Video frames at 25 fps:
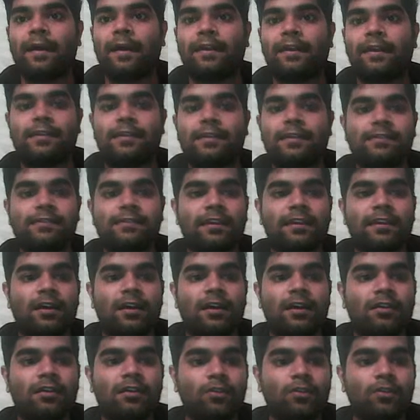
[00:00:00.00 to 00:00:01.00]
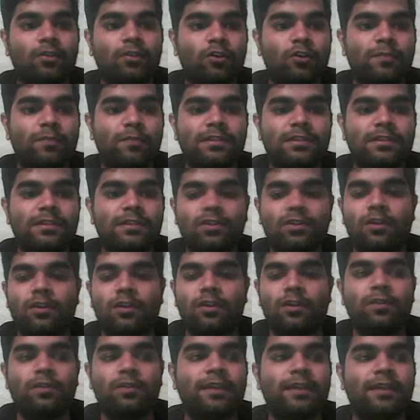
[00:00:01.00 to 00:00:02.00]
can say a Chrome installed. You
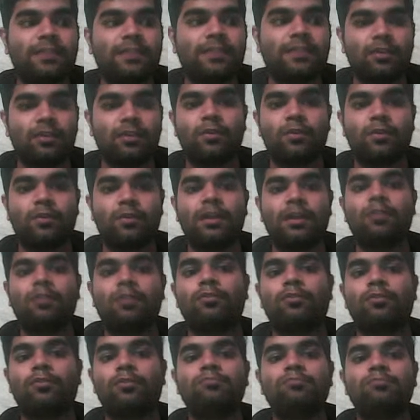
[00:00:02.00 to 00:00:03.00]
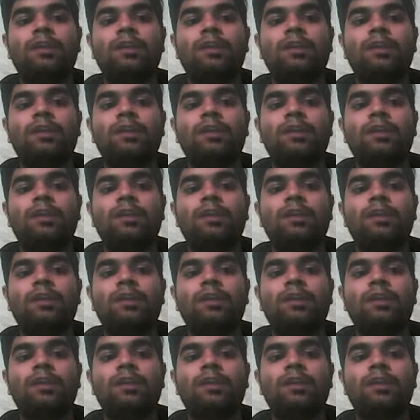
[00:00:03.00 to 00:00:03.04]
guys can go in the Chrome,